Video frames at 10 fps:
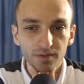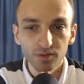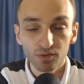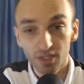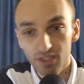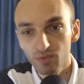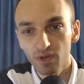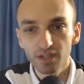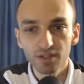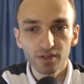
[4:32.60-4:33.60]
So that's
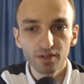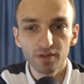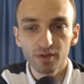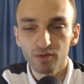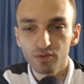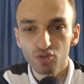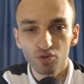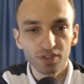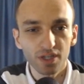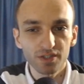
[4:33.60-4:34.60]
why
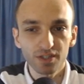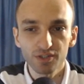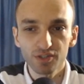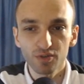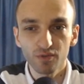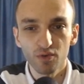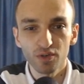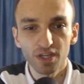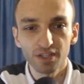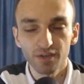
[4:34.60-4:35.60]
short castle instead of
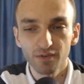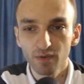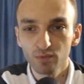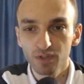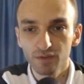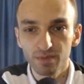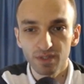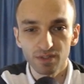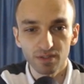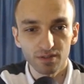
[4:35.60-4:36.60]
going knight a5 would have
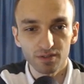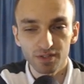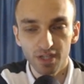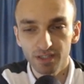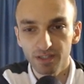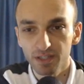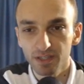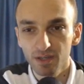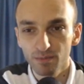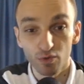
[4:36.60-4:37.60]
been
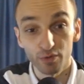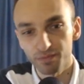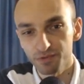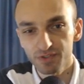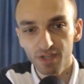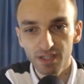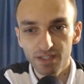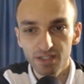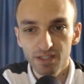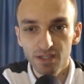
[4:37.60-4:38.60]
slightly more
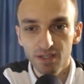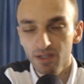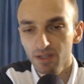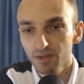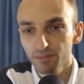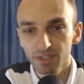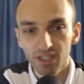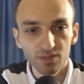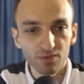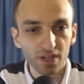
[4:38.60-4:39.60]
precise. But
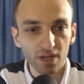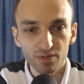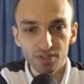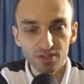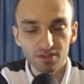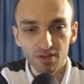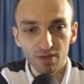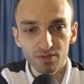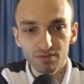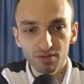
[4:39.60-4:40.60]
anyway, I was
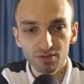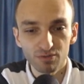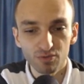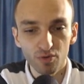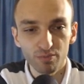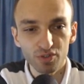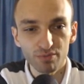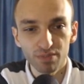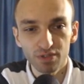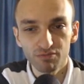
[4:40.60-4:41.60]
ready to go
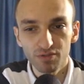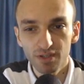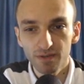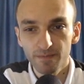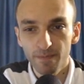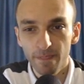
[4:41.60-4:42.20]
bishop b3,